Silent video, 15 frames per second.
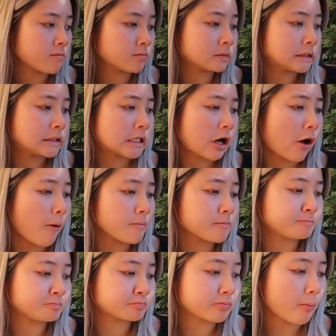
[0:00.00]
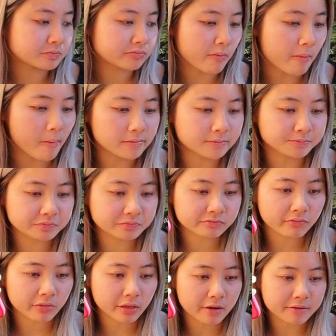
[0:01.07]
I was posting 3
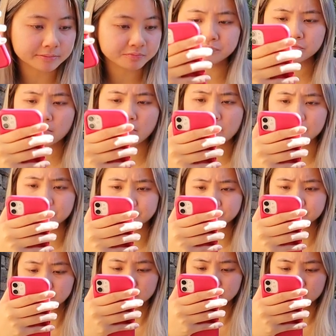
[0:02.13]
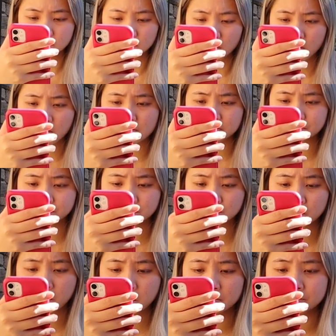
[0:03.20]
times a day, but since that viral video, I
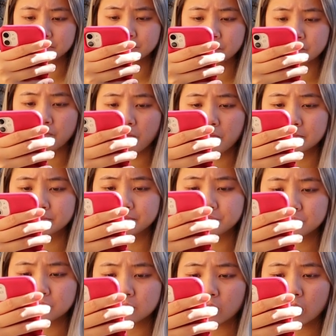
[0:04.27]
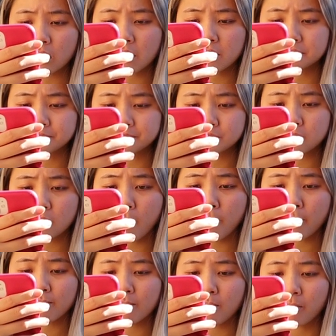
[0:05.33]
kind of cut back a little bit because then I was like, okay, I
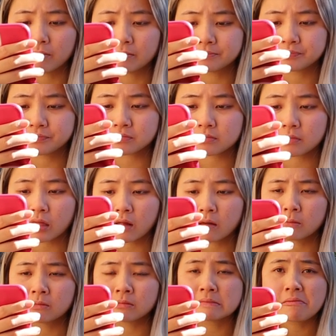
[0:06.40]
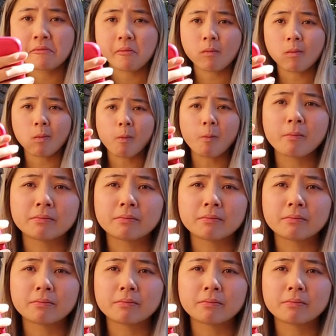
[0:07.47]
want to be thinking more so about what I'm posting.